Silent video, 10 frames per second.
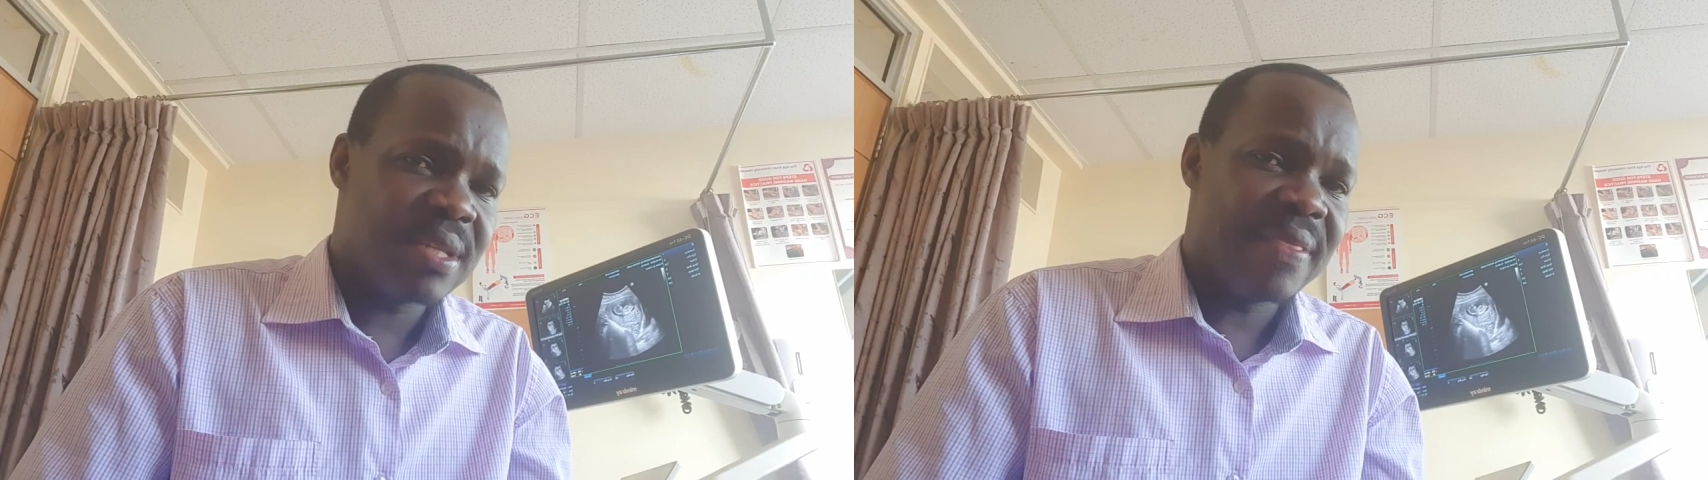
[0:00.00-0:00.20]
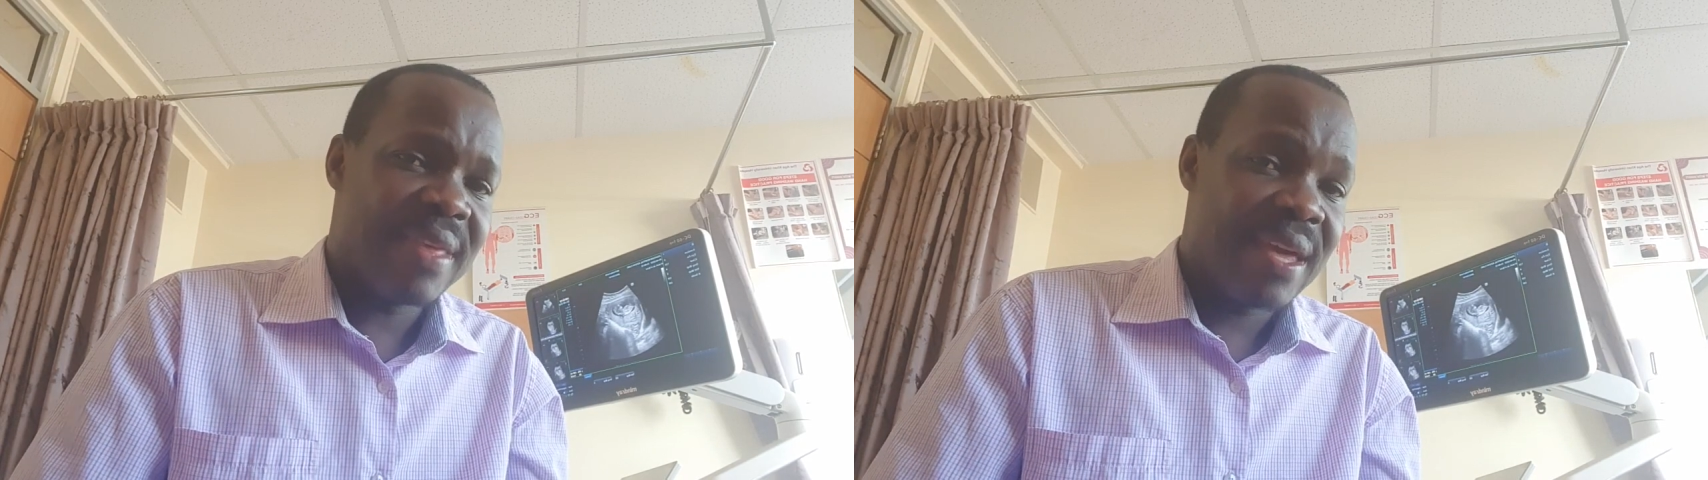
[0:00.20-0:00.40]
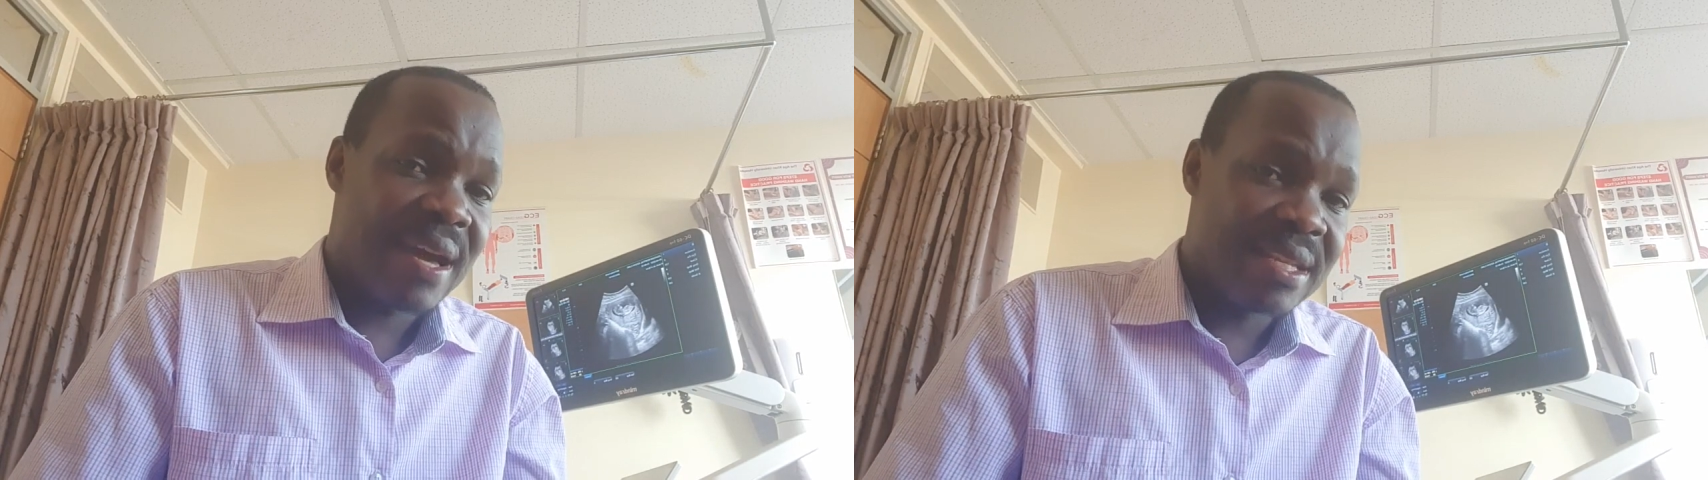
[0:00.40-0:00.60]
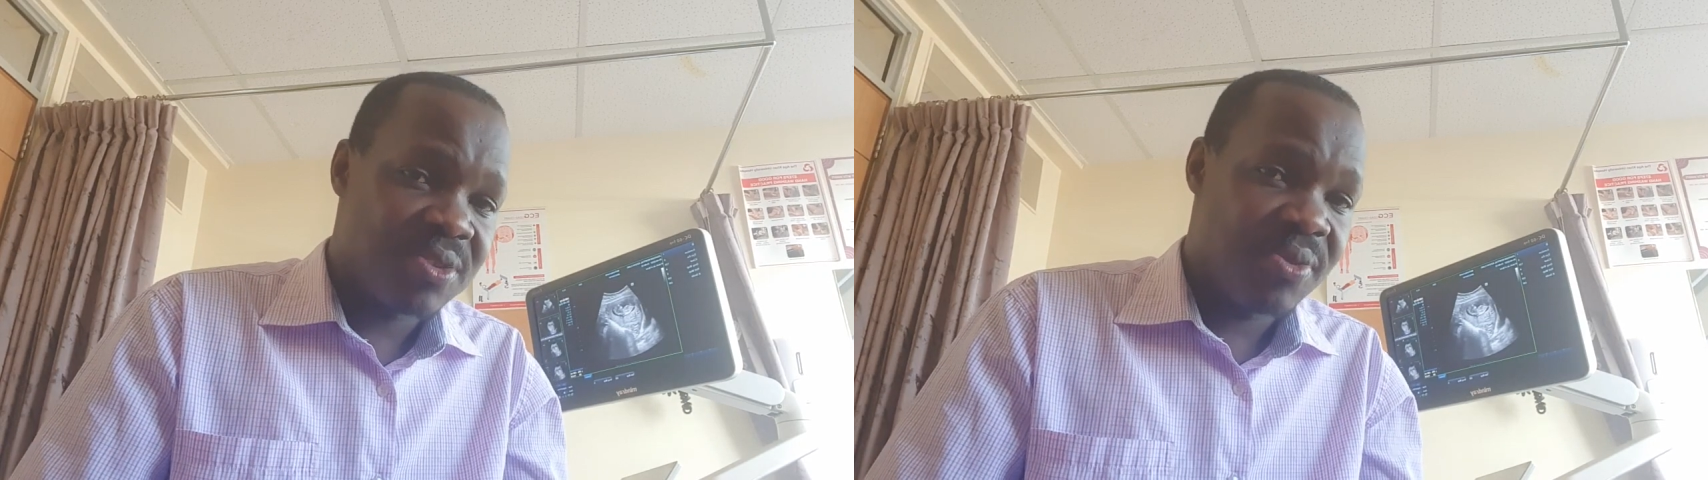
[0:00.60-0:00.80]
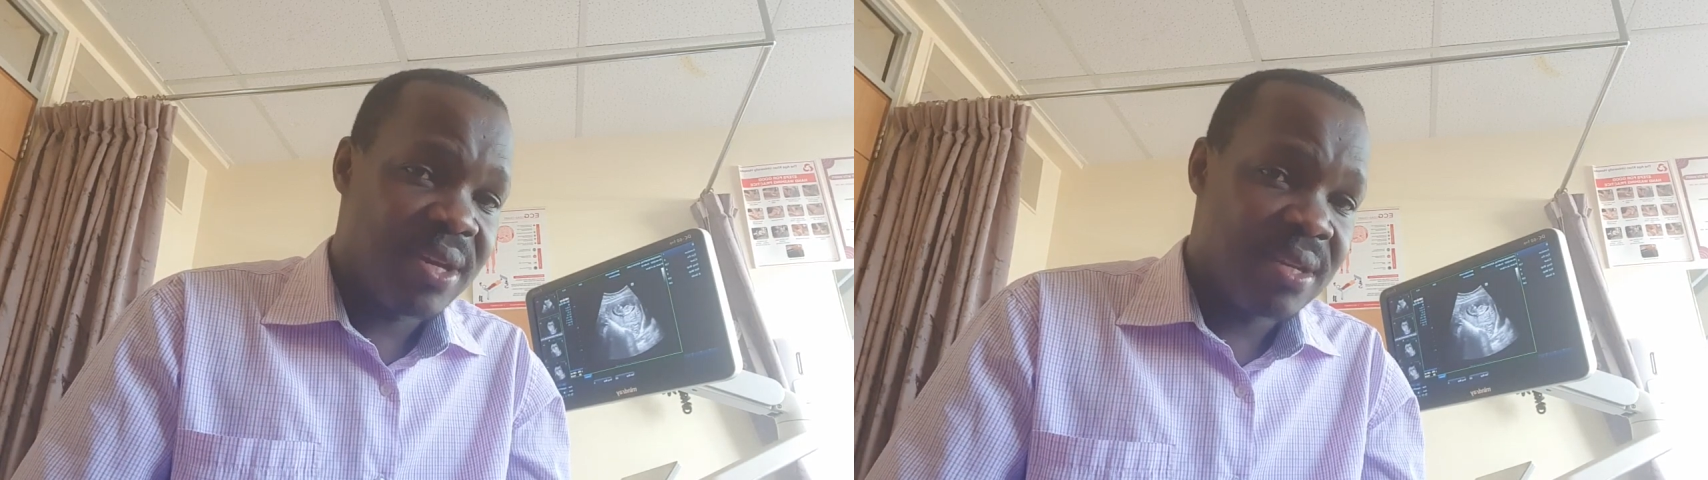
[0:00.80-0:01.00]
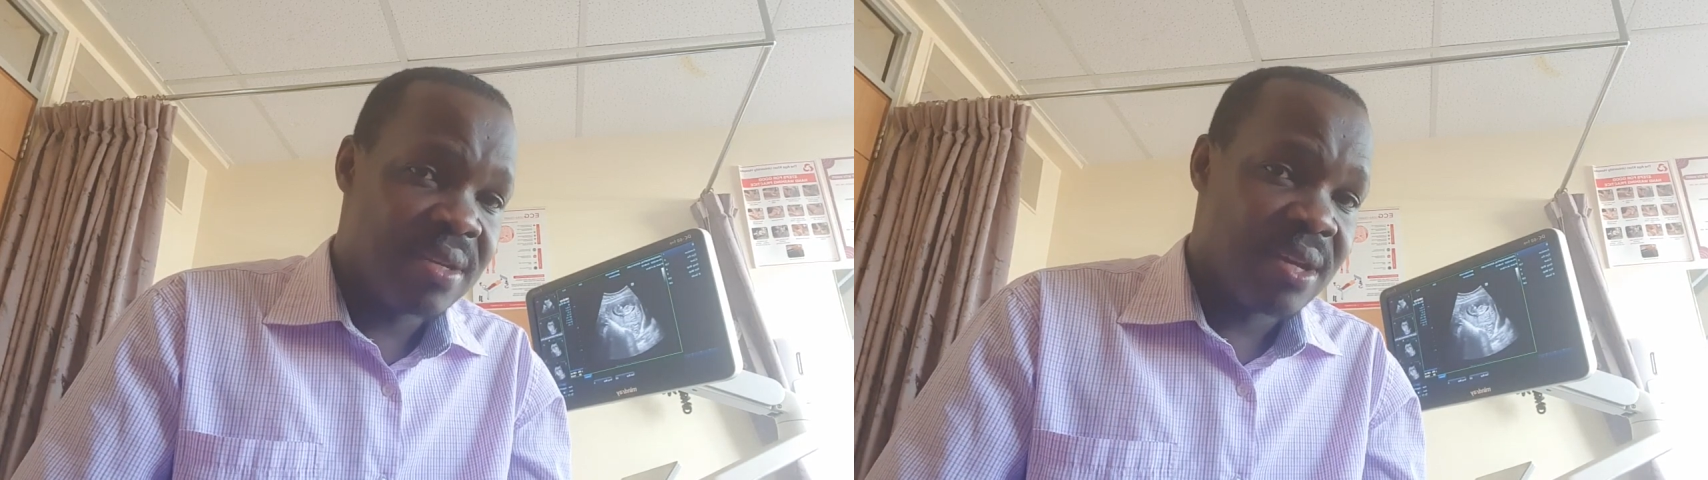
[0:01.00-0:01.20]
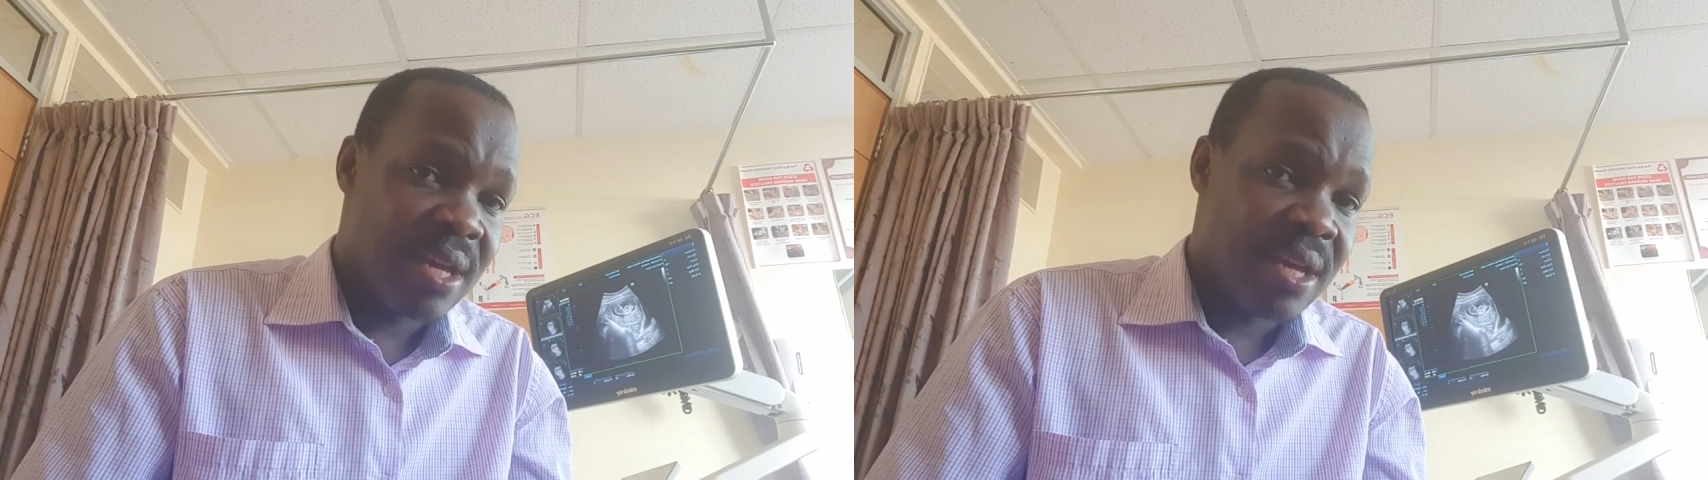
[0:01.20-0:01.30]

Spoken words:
Are they calcified?